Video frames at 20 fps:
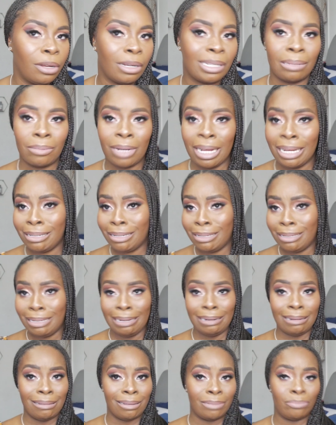though, because I'm going to
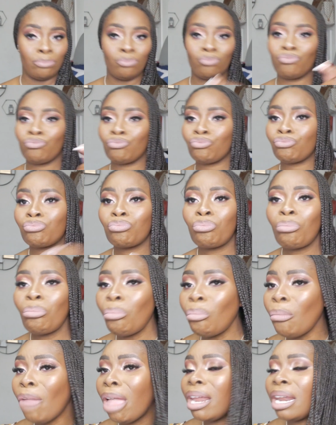dinner
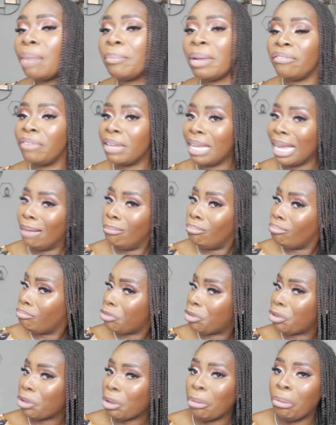and I might forget.
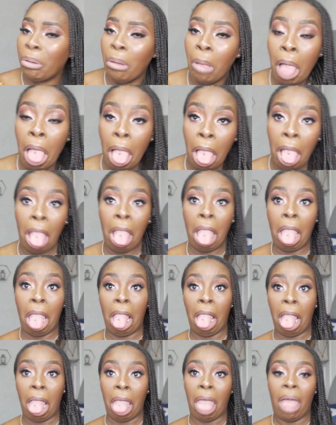So
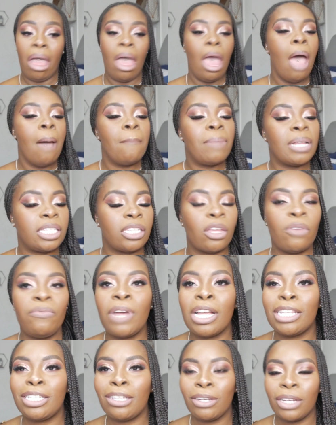but so
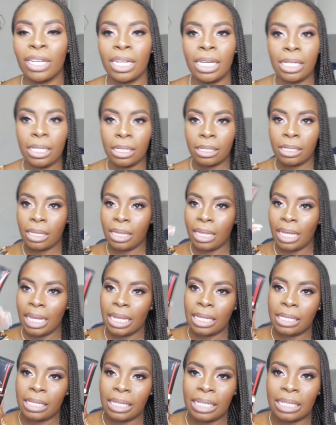far so good.
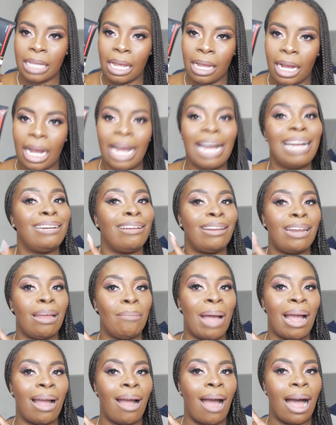This is another
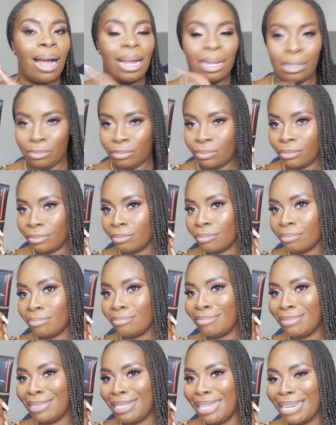banger.
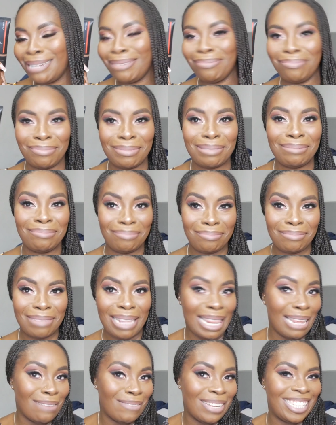Yeah,
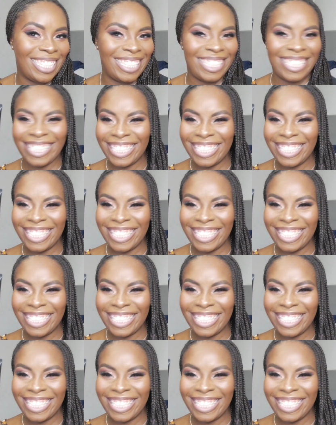love it.